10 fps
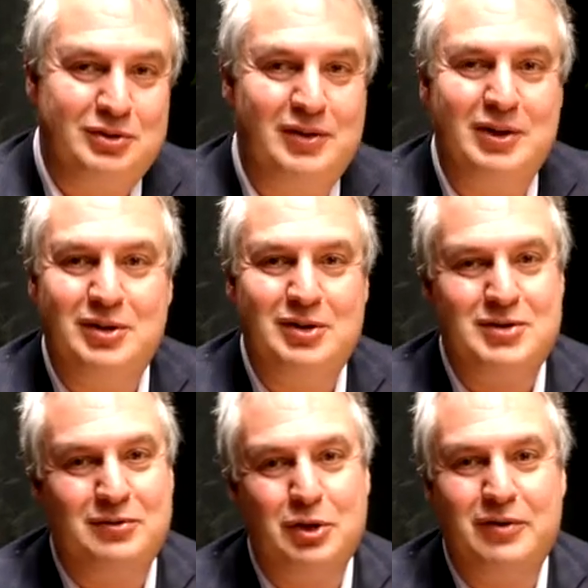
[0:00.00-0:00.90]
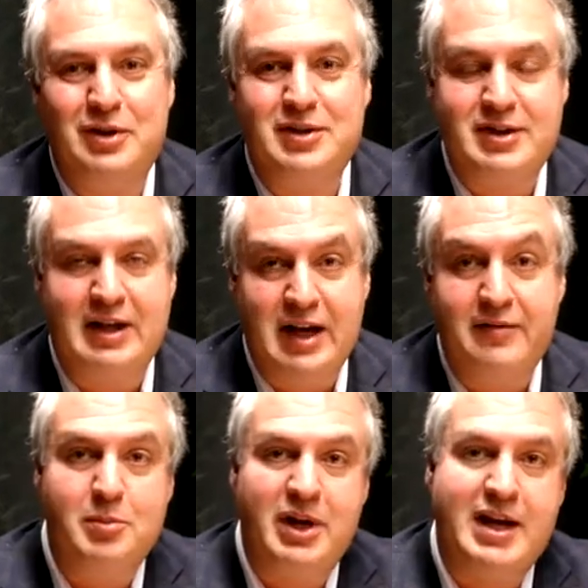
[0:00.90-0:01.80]
defenders, forwards, and
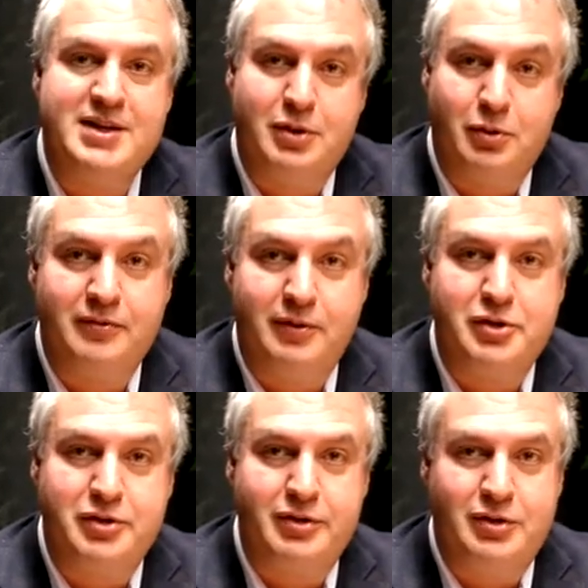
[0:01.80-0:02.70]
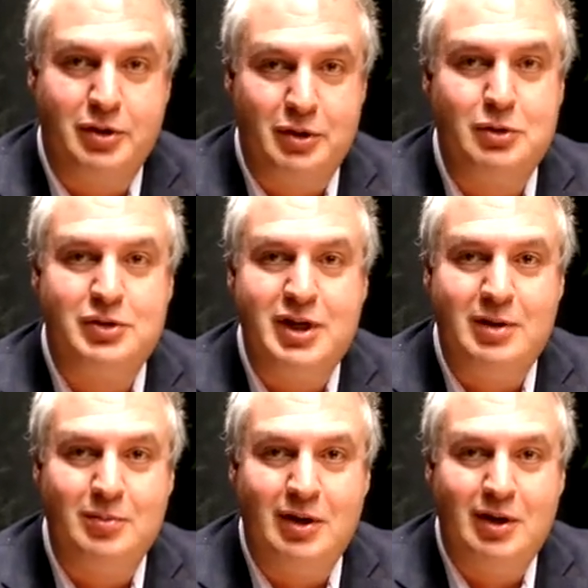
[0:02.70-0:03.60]
everybody has their own function. So in a good team,